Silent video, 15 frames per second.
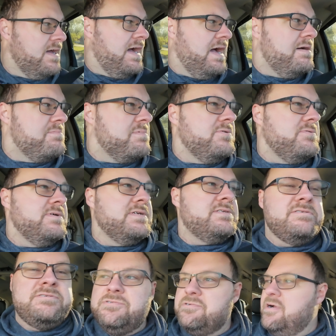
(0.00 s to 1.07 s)
I'm going
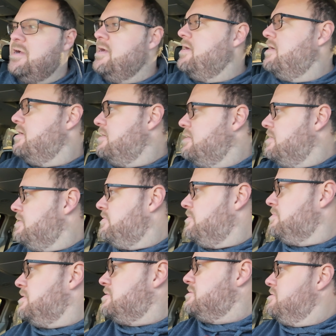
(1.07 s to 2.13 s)
to
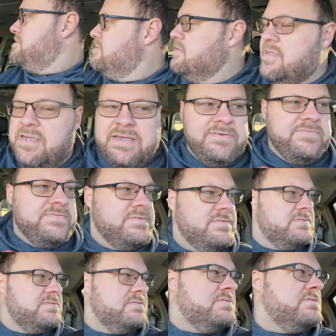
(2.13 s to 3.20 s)
turn left.
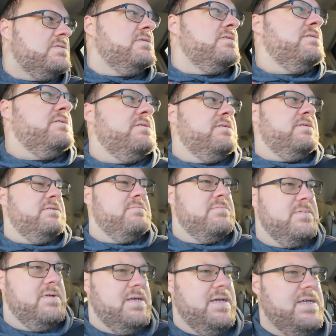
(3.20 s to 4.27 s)
I'm
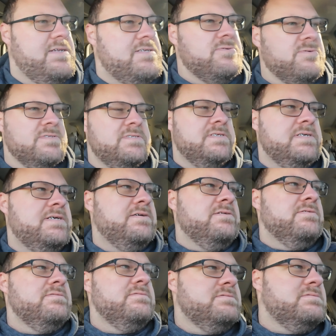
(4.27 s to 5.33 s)
going to head towards the
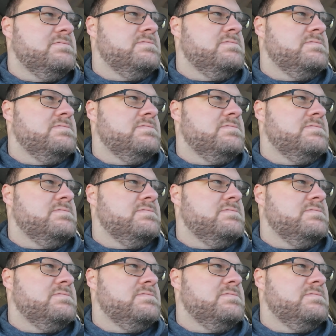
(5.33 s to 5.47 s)
hill.